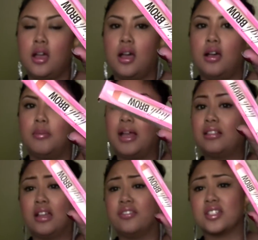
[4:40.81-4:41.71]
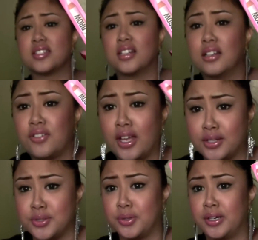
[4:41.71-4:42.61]
I love this stuff. I
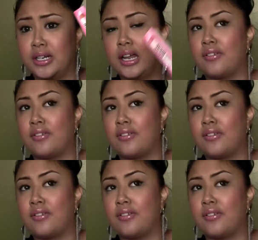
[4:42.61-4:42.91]
adore it.